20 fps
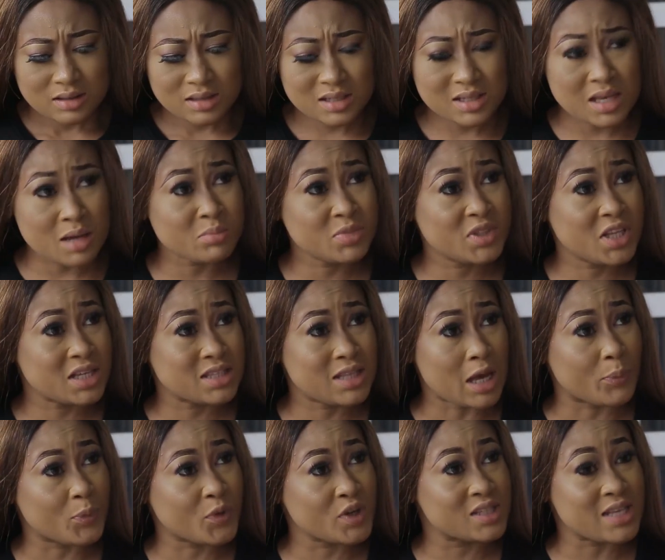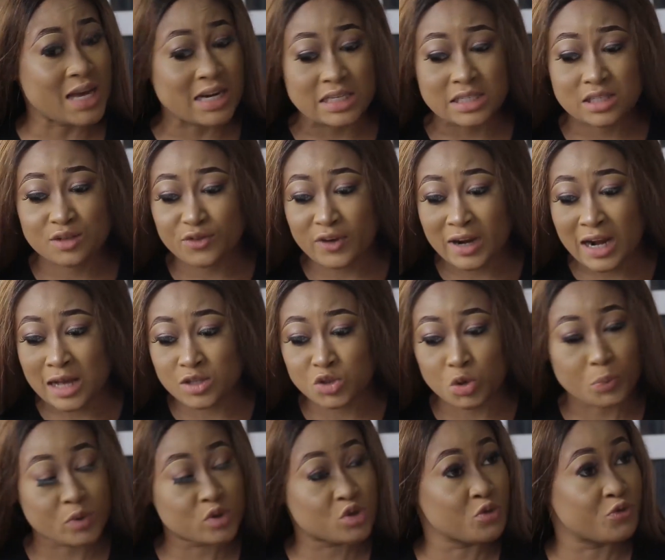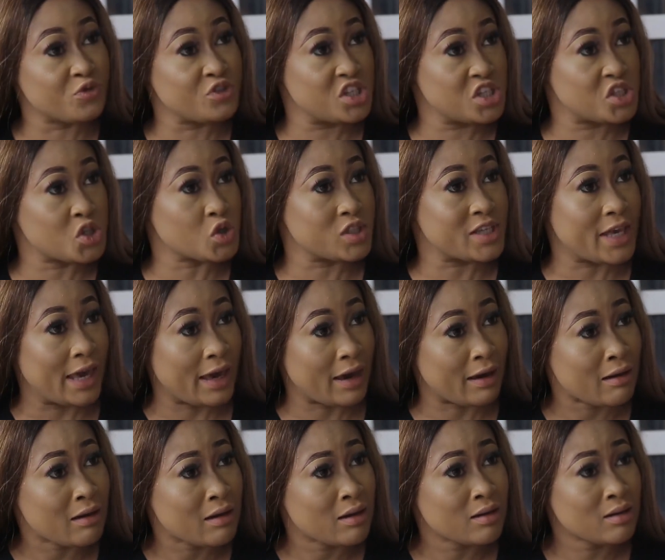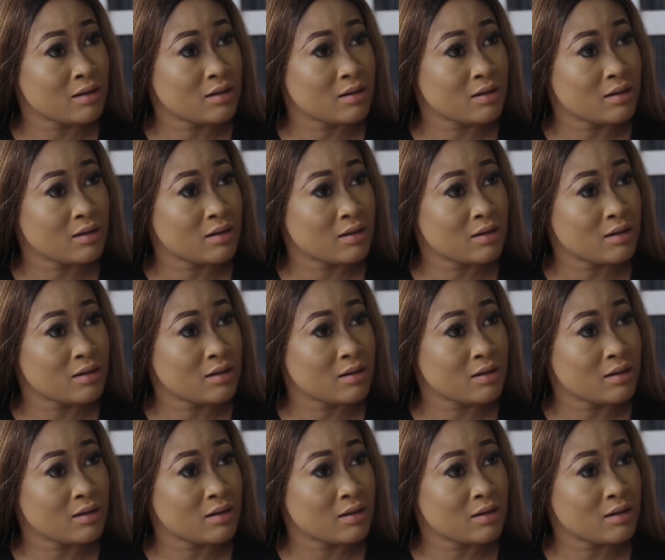The same day that Prince and his father are supposed to visit us here.